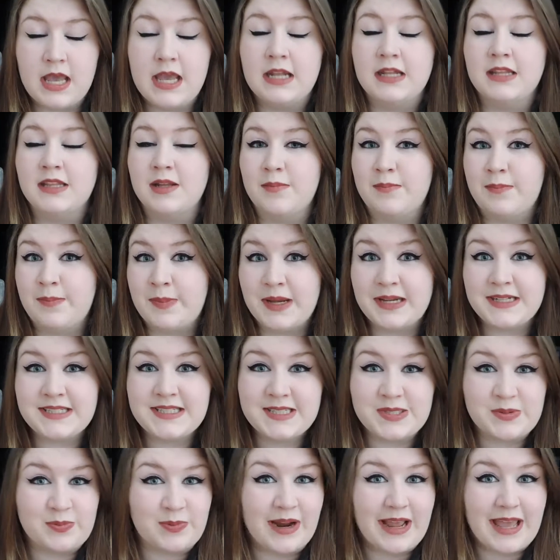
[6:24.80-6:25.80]
in the
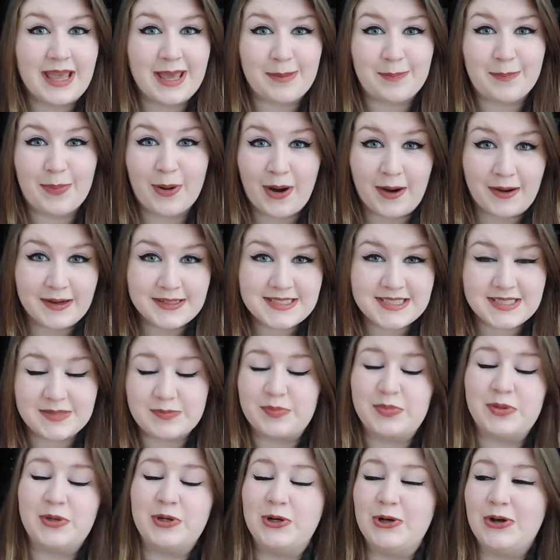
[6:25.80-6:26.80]
best way
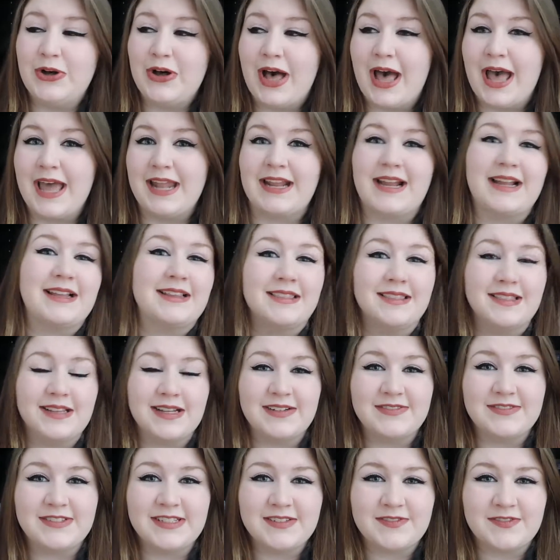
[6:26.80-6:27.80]
possible, and I
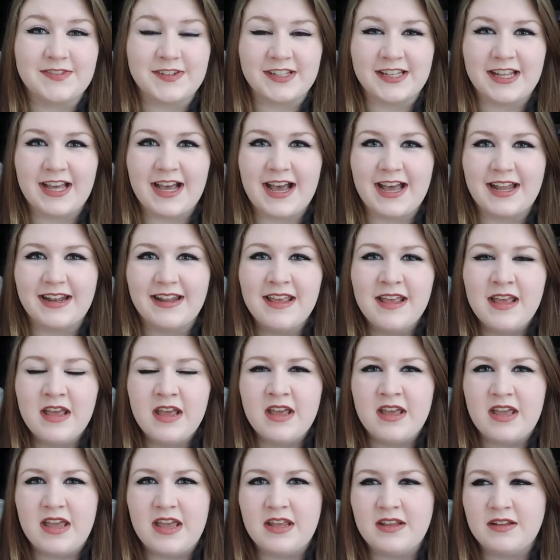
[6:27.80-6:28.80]
loved it for that.
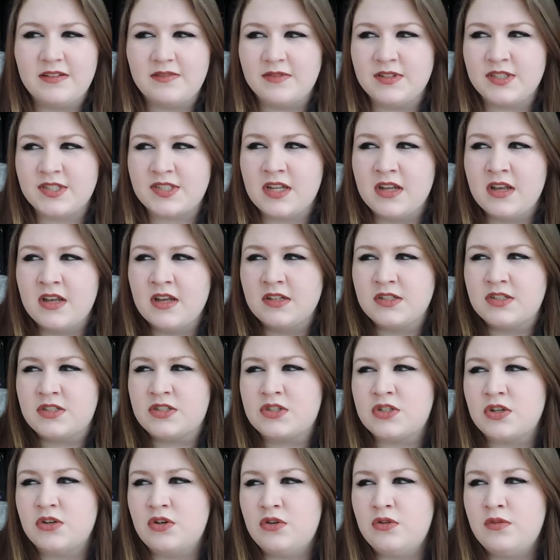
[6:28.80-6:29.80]
It was
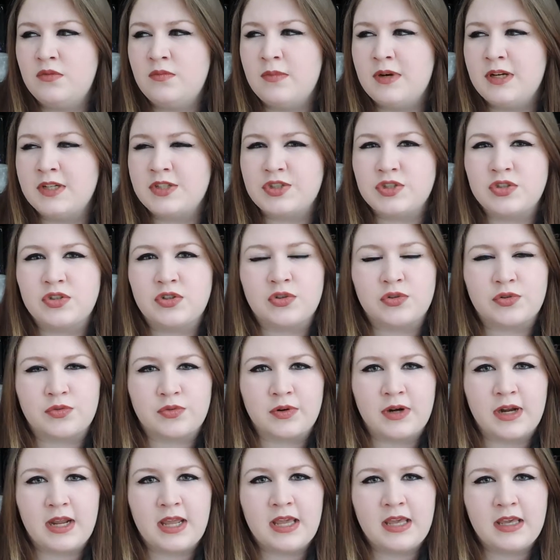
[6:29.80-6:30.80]
so much
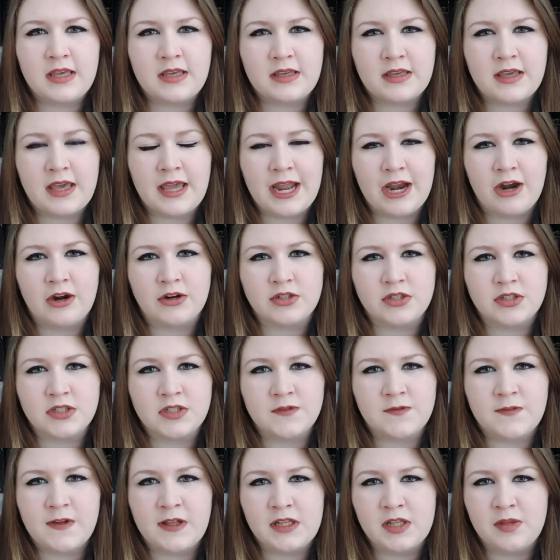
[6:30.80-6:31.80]
great character
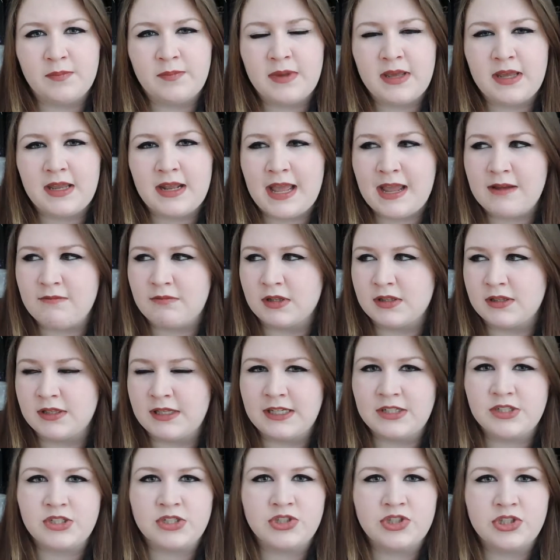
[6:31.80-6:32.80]
development and
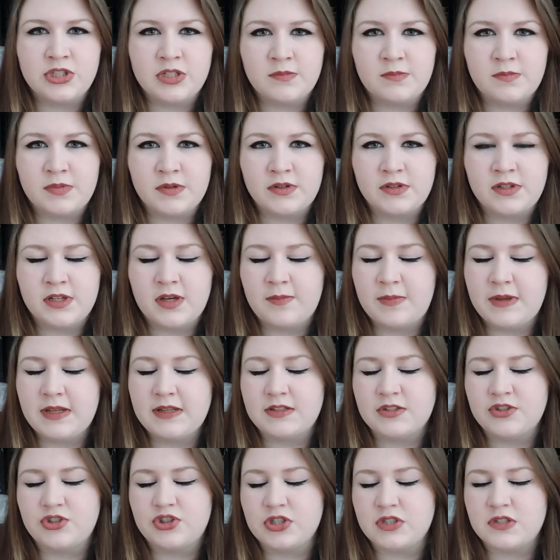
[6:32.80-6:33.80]
relationship buildup.
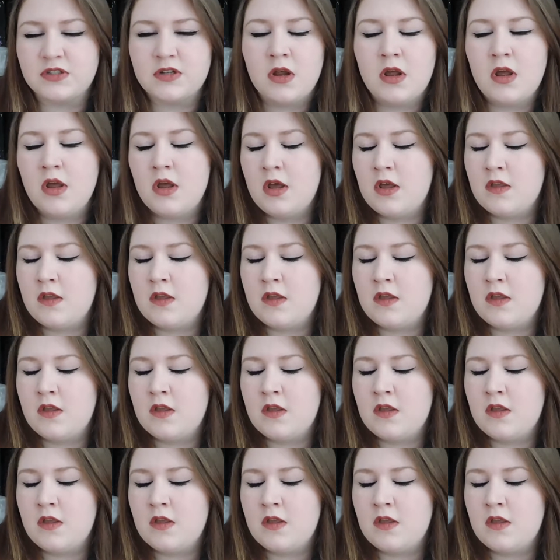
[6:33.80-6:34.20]
It's just,